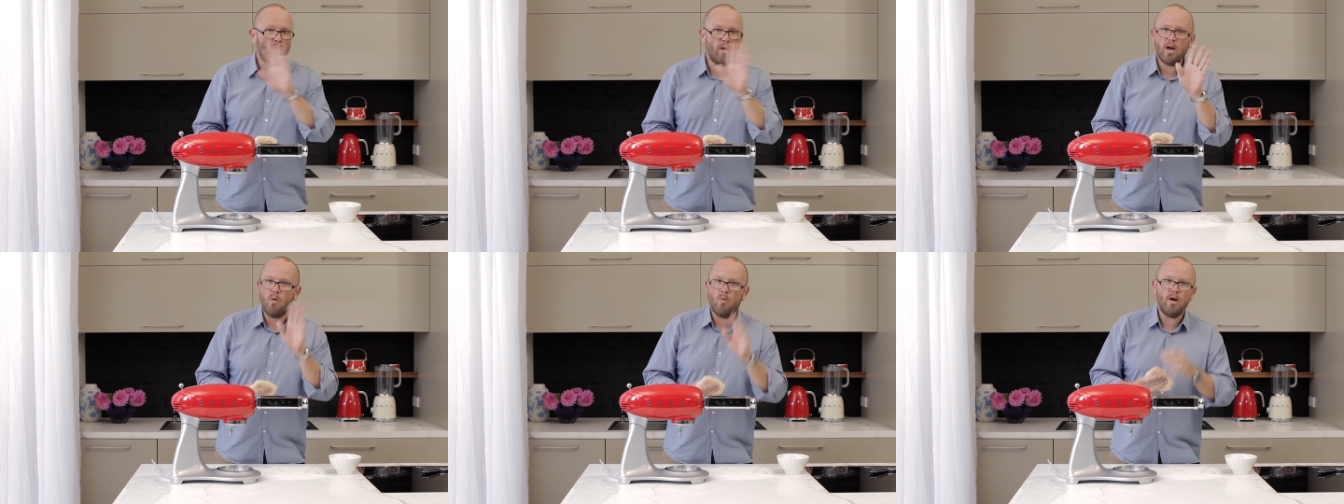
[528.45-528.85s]

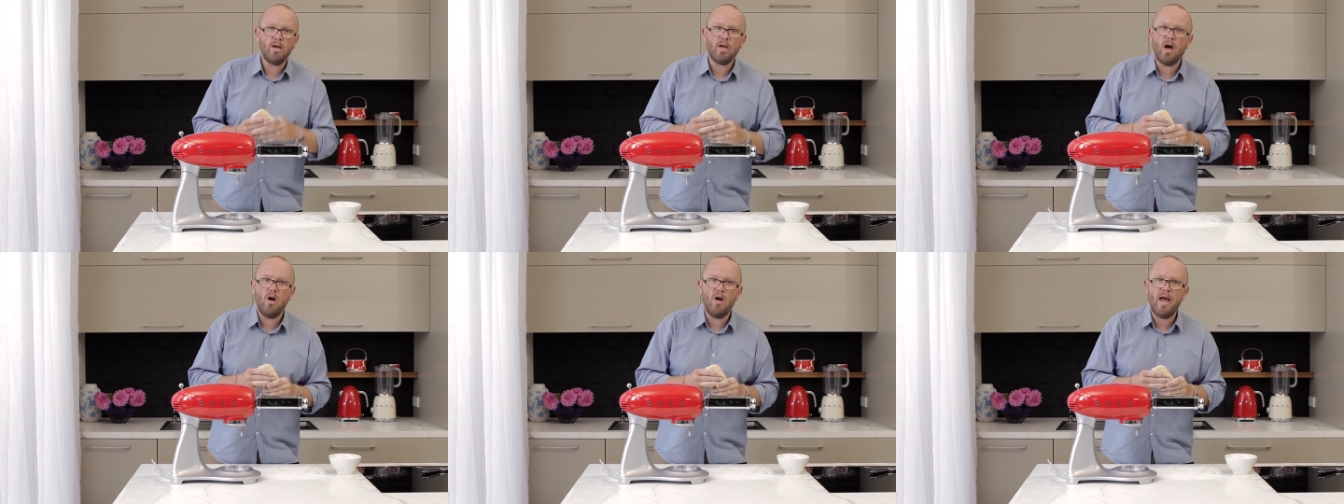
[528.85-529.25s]
We don't want to
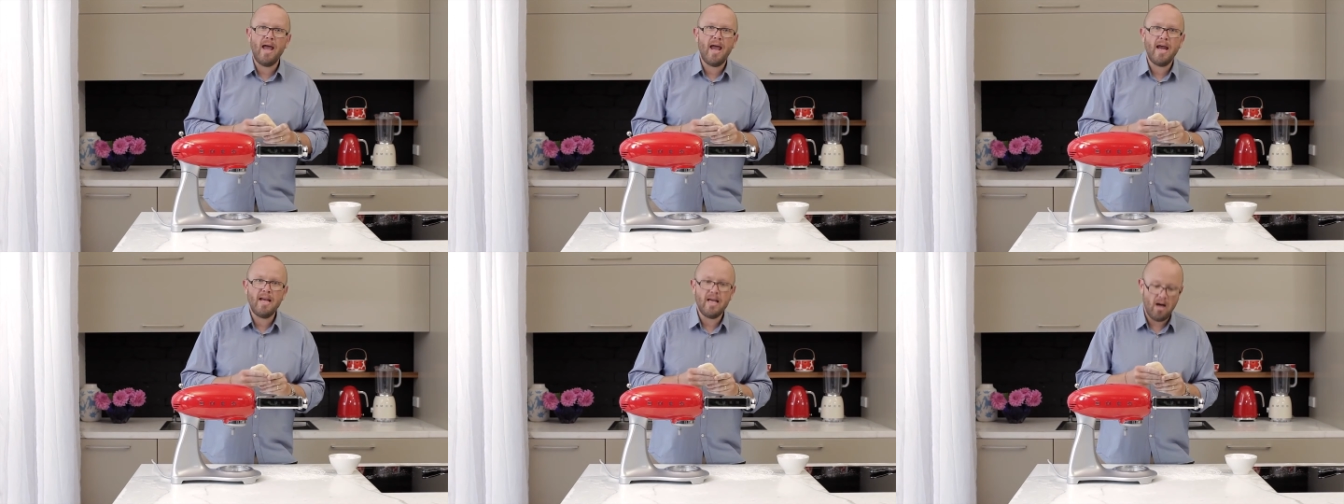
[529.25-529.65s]
go
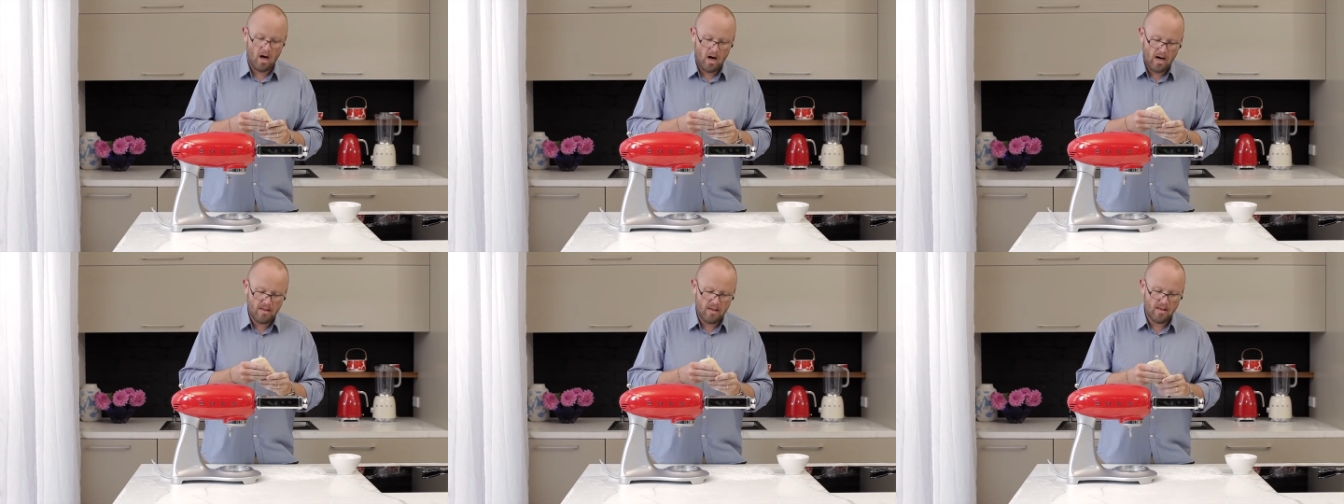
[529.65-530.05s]
any
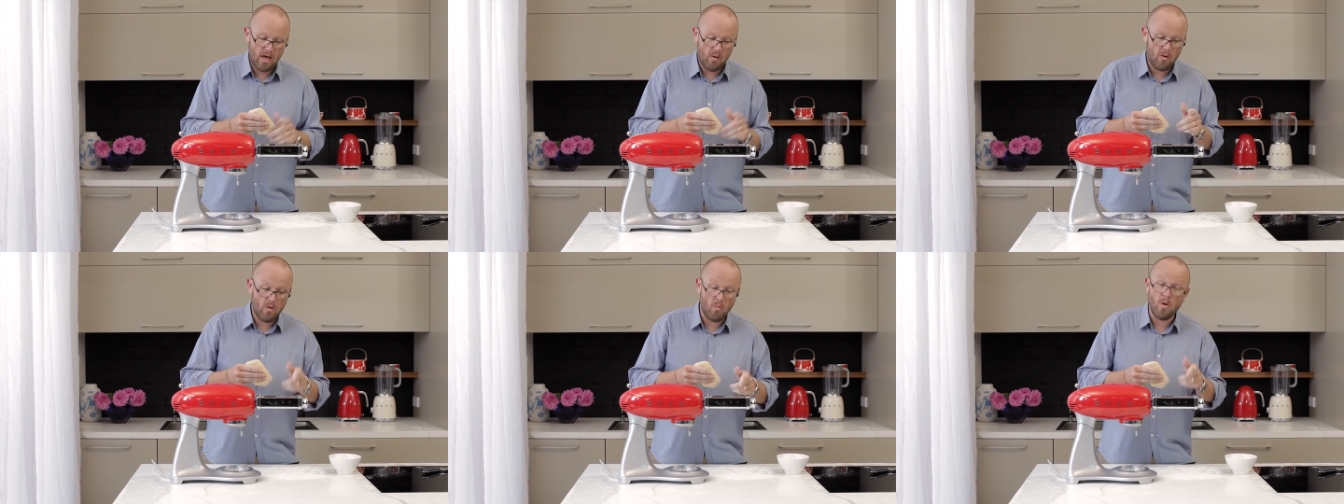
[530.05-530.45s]
higher than
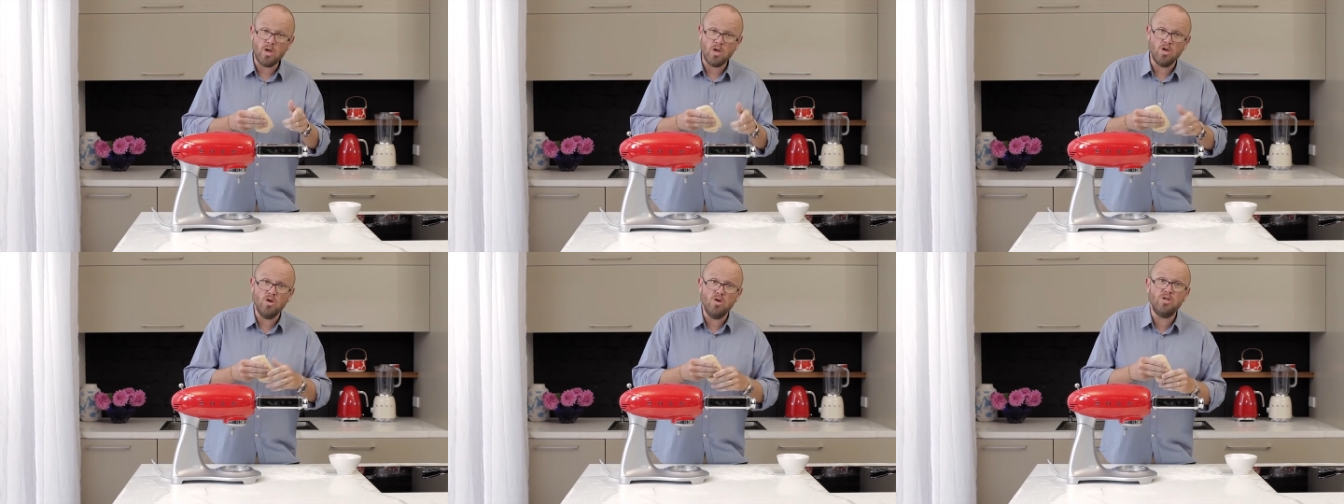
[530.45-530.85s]
that when we're
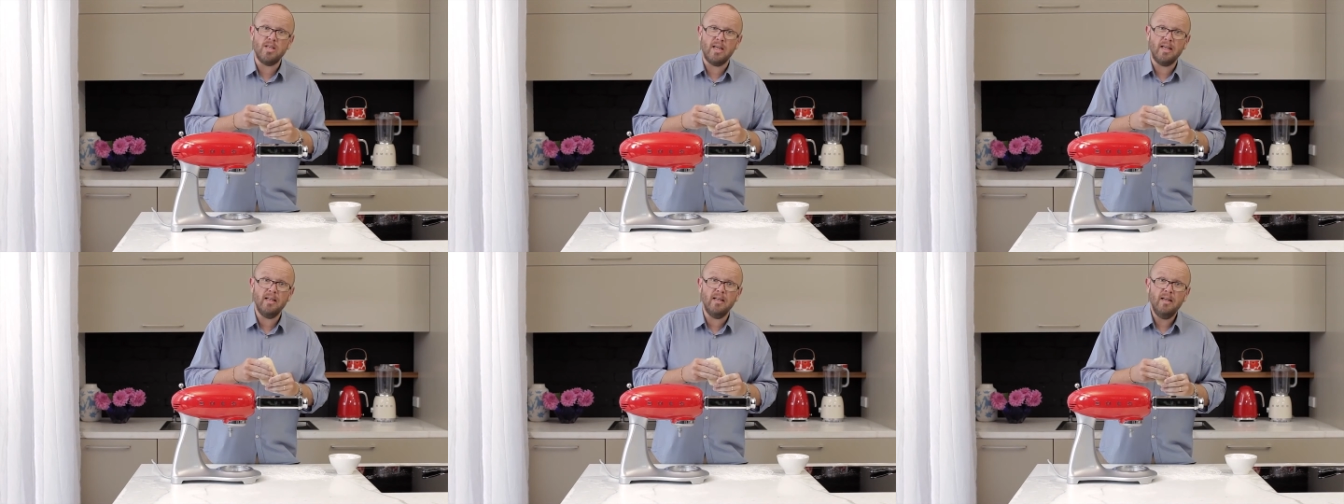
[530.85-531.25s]

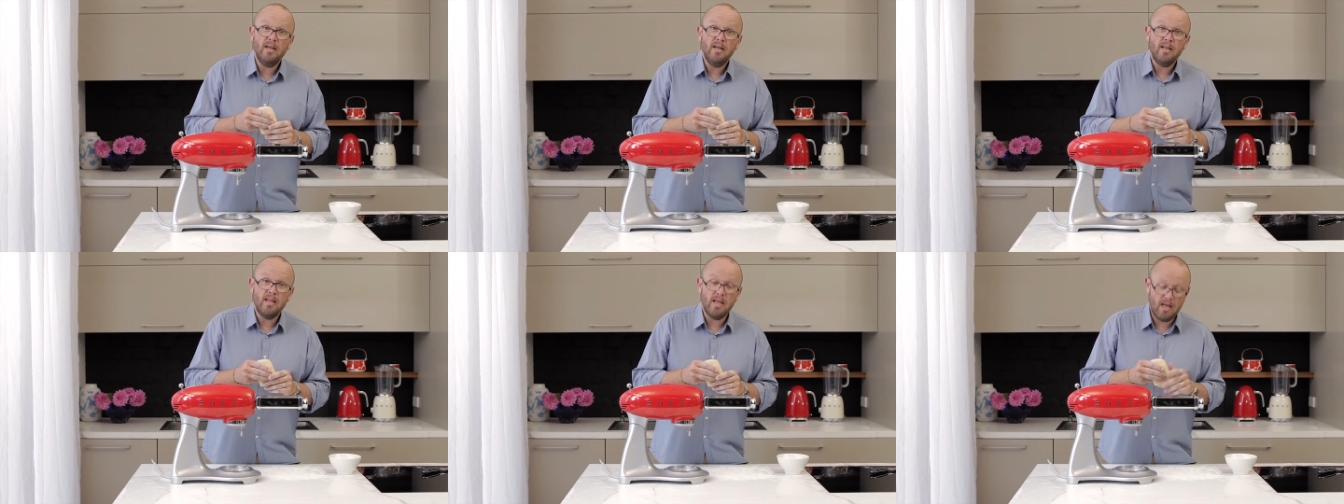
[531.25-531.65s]
using
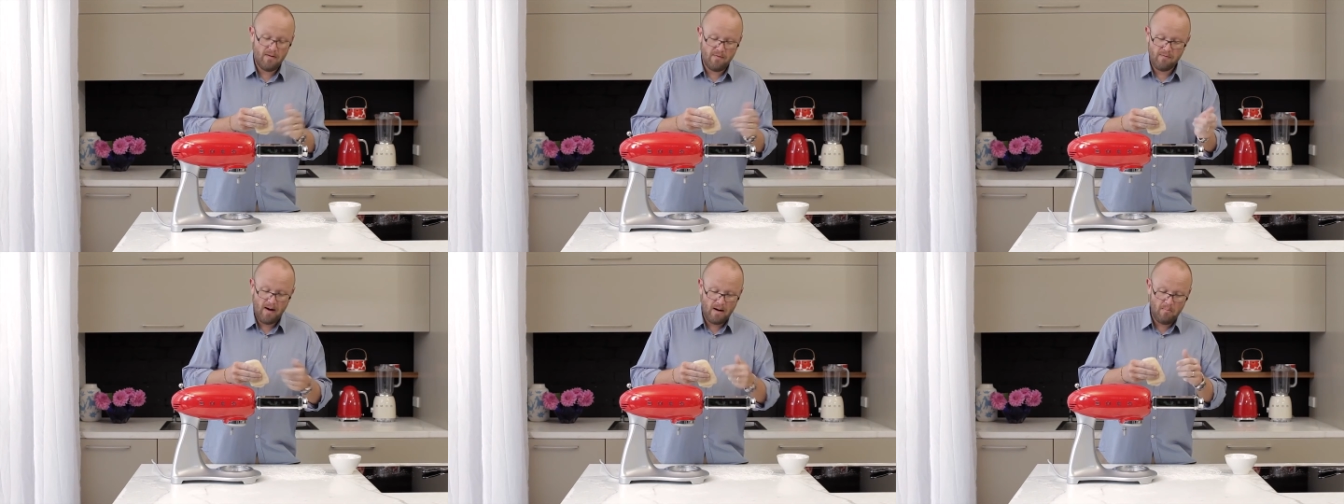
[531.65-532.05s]
the
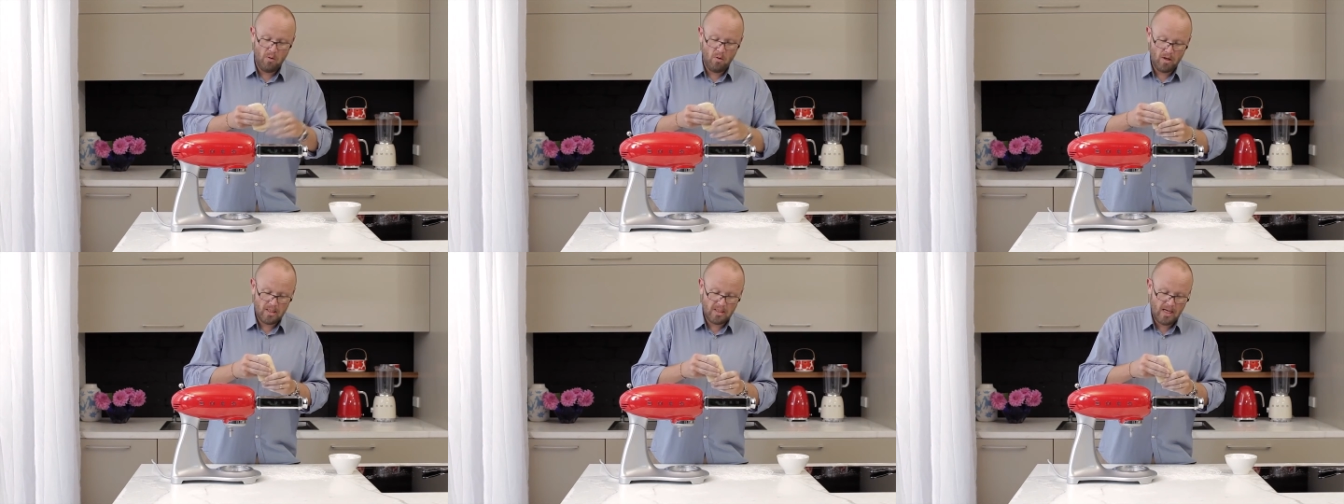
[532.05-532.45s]
front
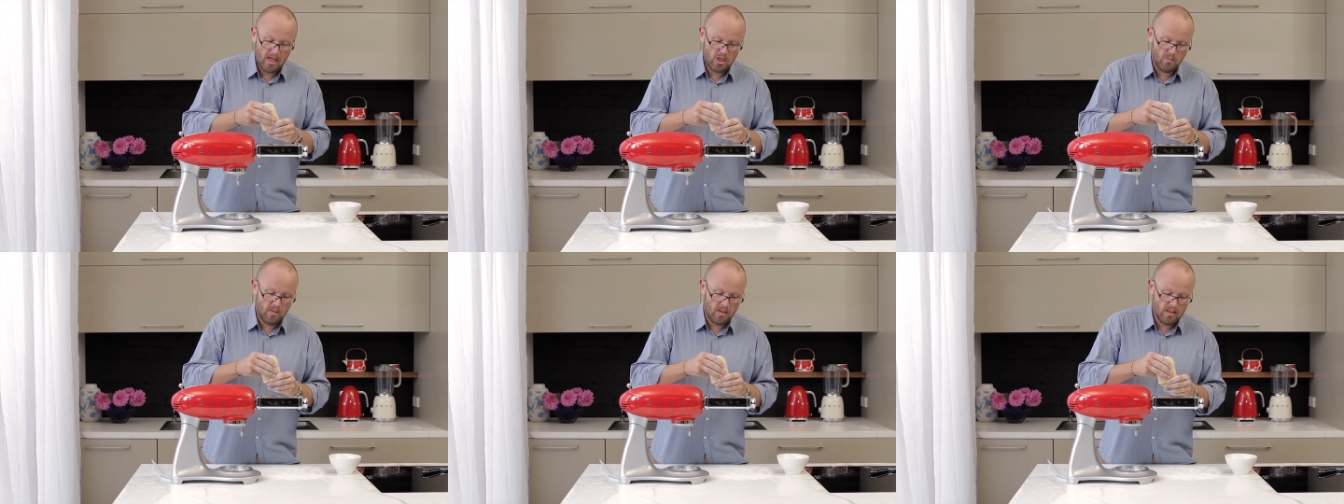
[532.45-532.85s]
port
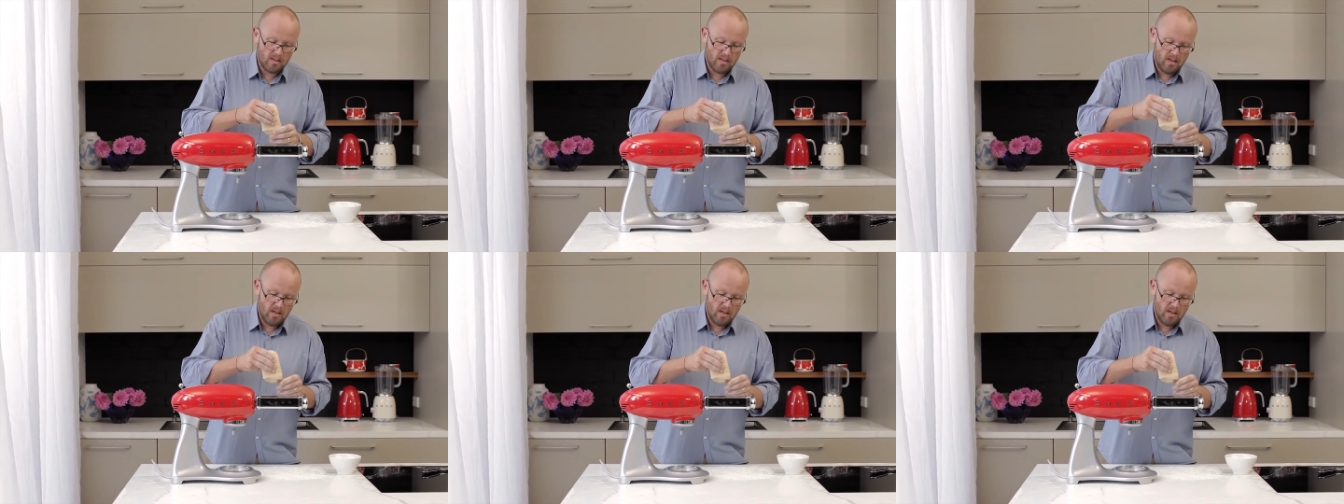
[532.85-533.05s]
attachment.